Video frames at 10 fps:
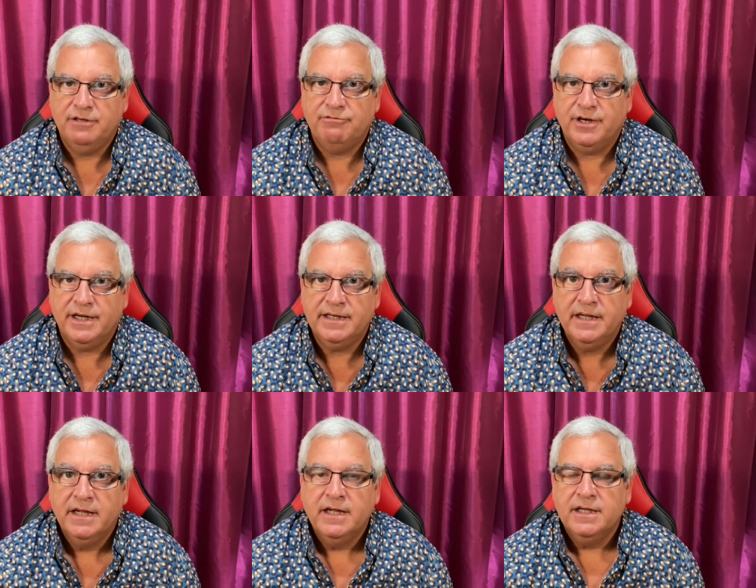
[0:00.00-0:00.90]
fine.
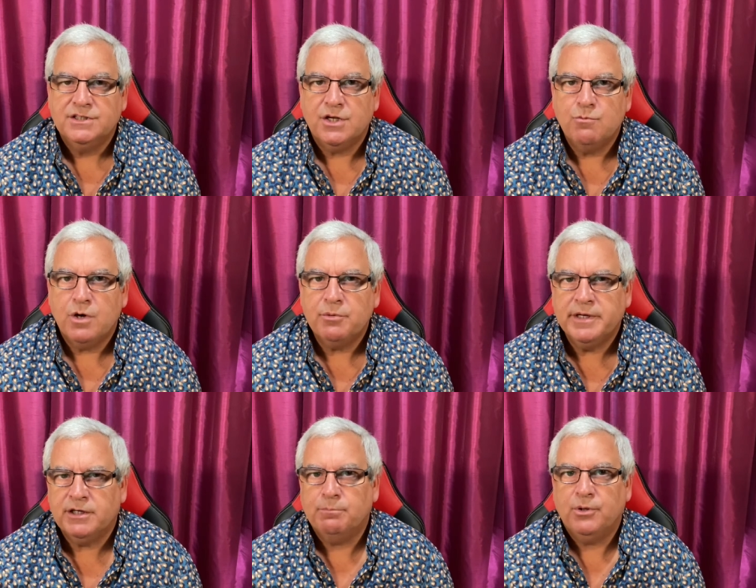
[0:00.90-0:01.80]
So what are we
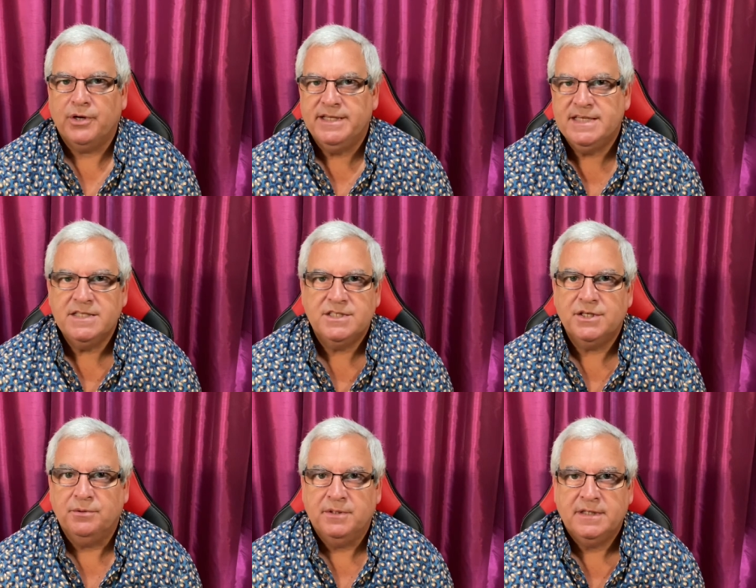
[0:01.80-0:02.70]
going to plug it
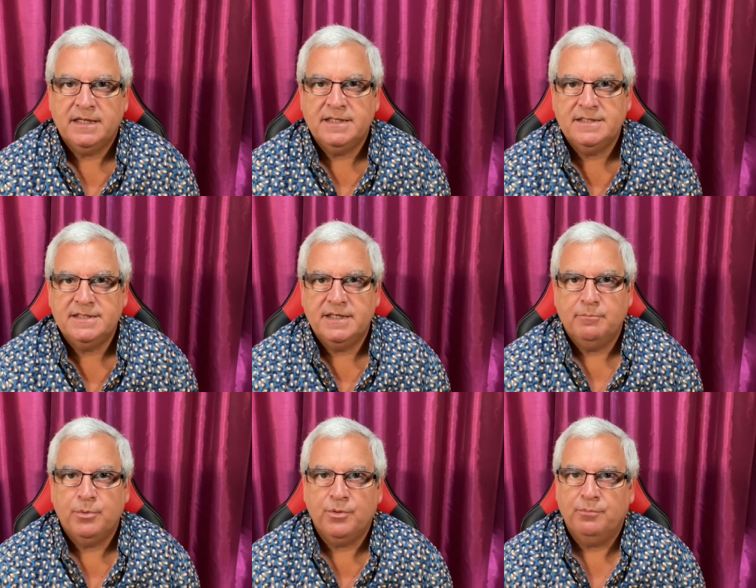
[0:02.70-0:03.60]
into? Now, this is the
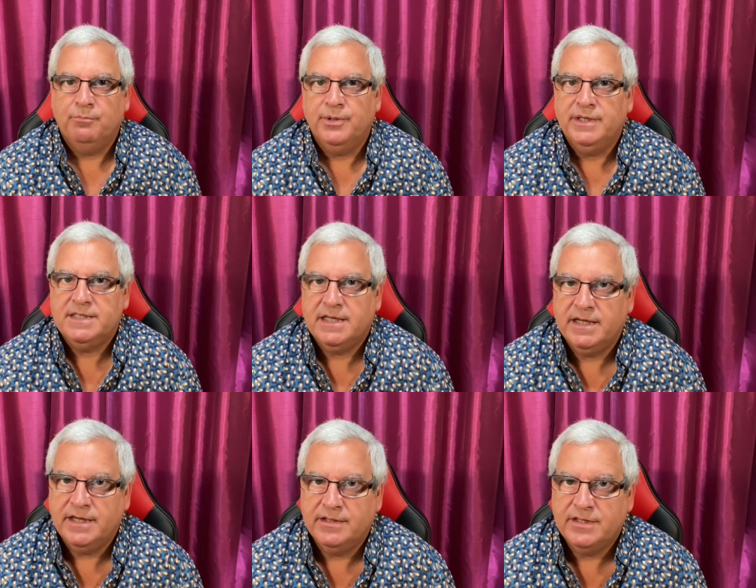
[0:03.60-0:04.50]
important bit.
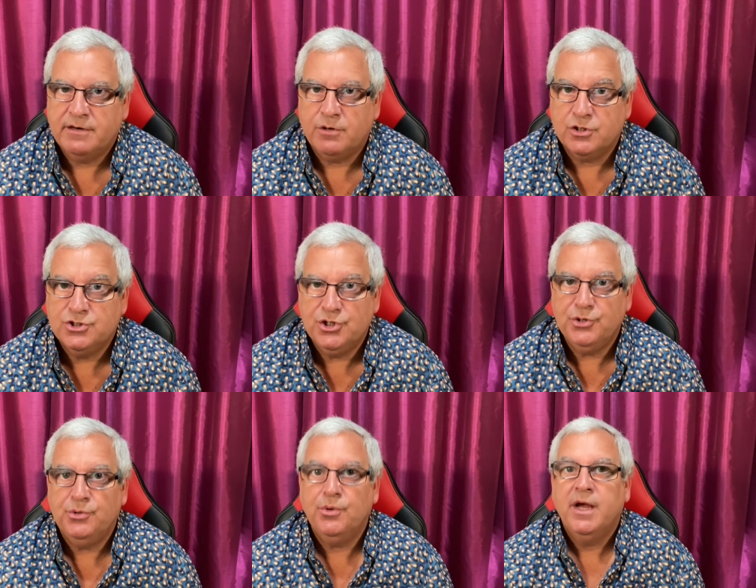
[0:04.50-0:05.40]
There are
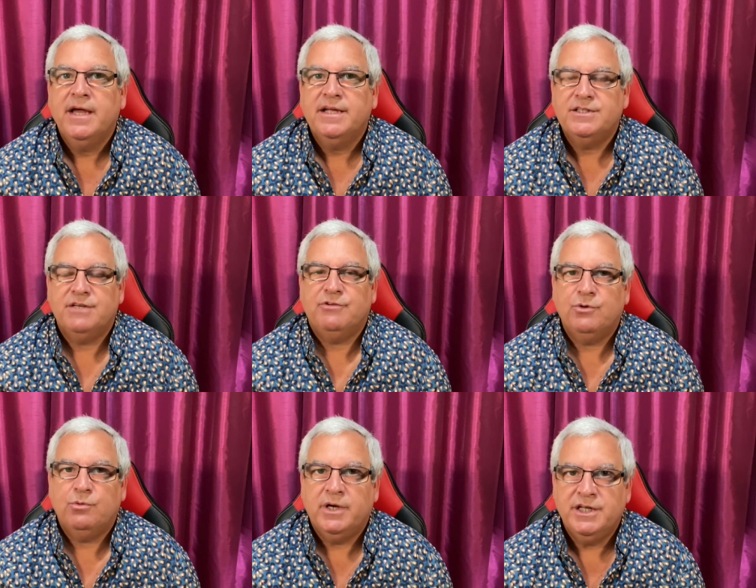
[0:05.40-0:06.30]
2
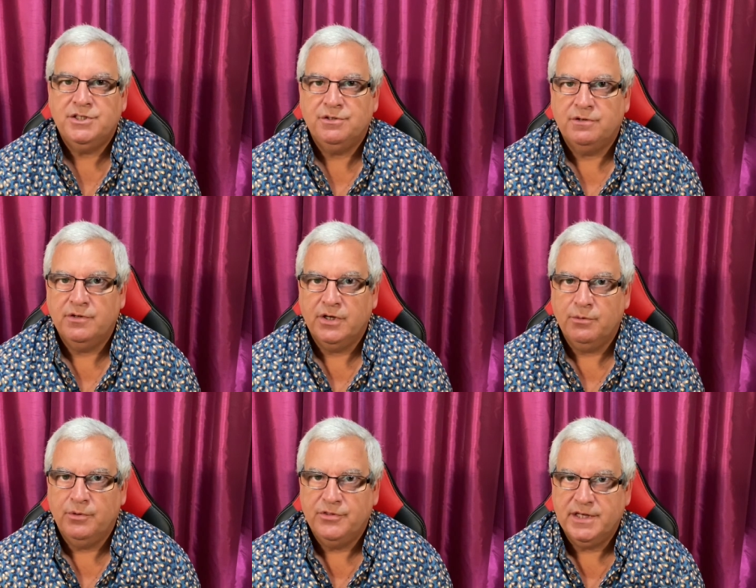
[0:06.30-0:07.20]
different ways you can go
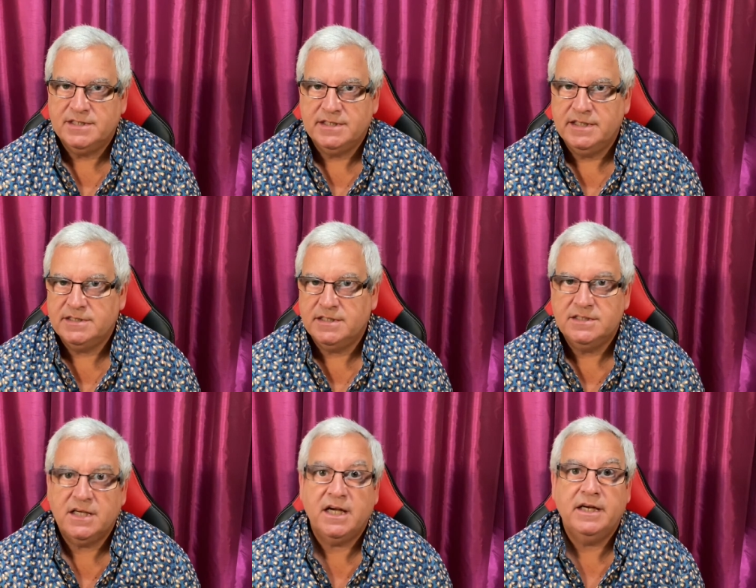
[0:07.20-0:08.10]
with this, and it's
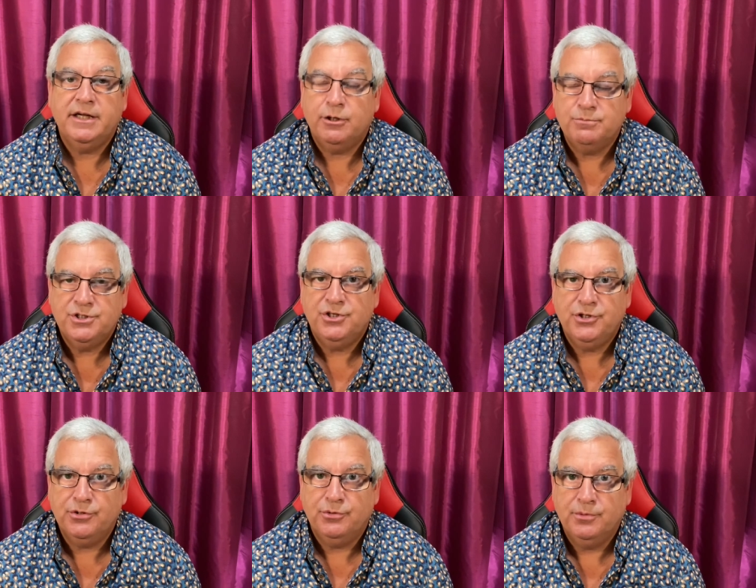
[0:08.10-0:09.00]
entirely up to
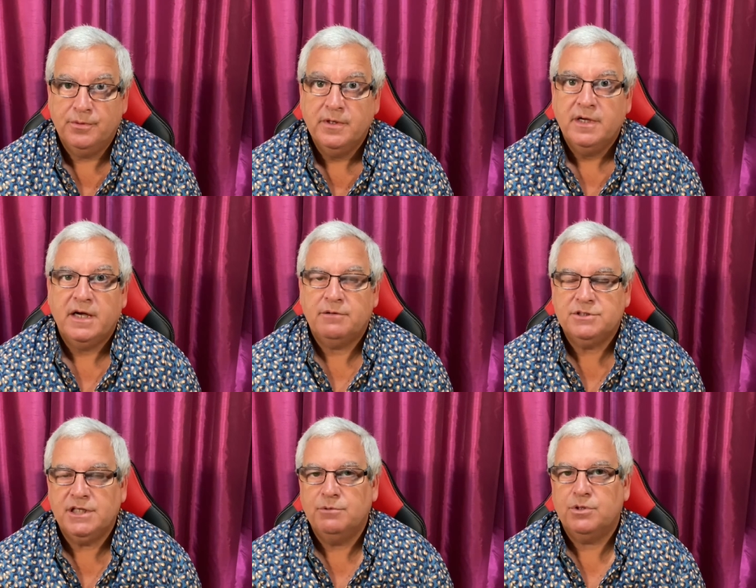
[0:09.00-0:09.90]
you. I'll
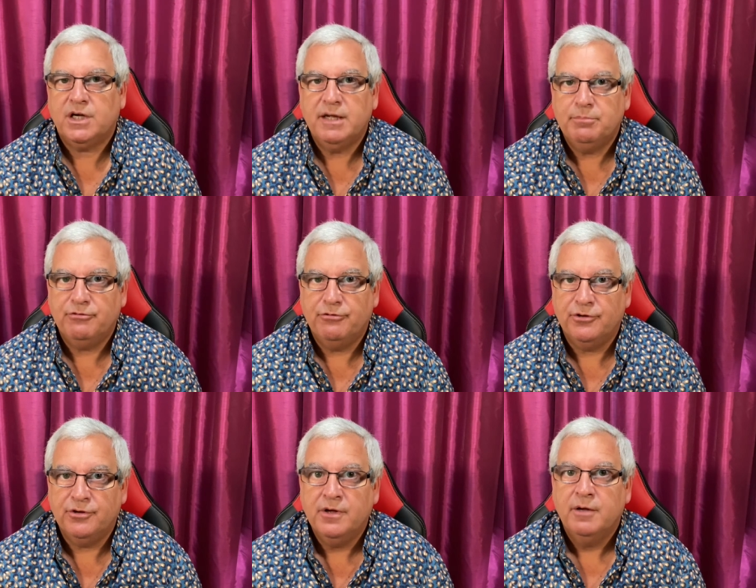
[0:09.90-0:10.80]
tell you what I
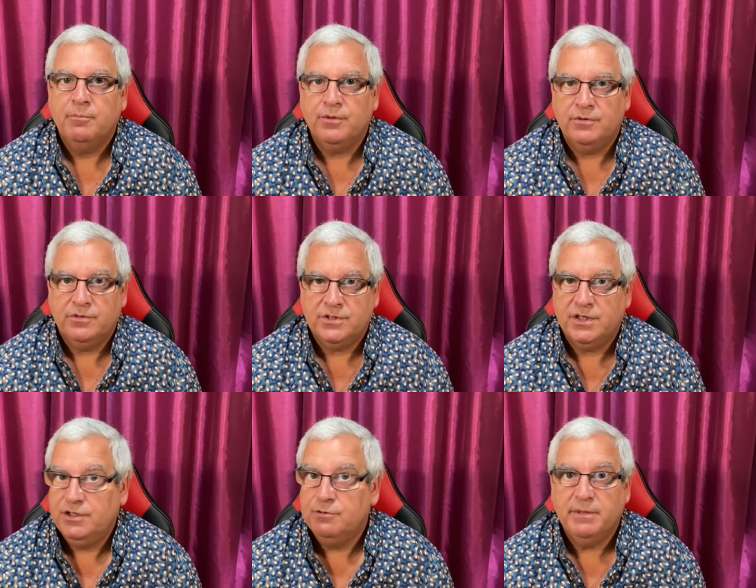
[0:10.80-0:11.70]
prefer, but
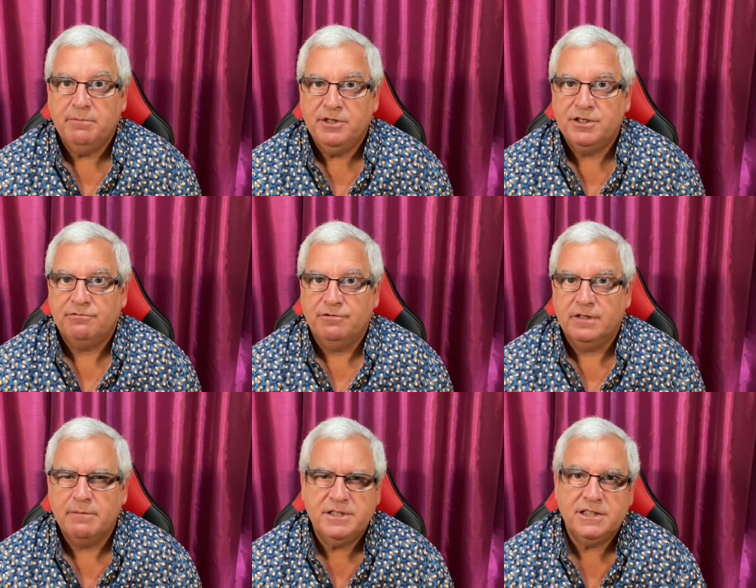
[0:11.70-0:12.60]
you may be different.
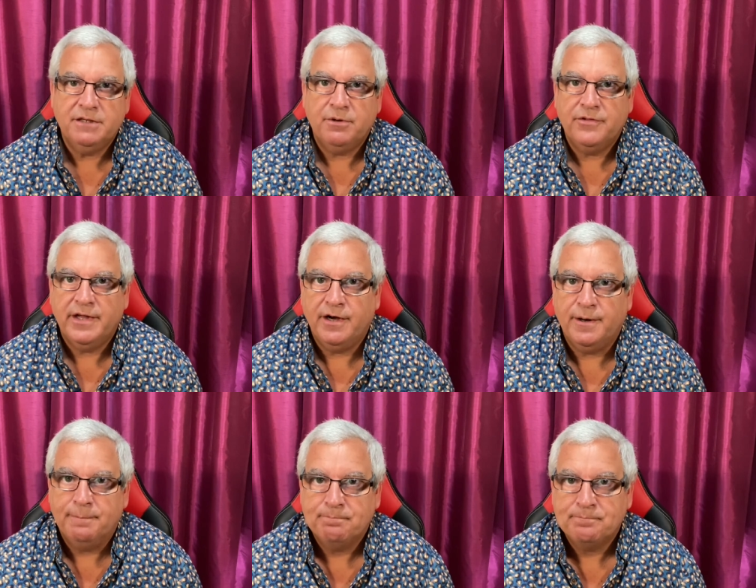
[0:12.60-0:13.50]
Let me tell you what they are.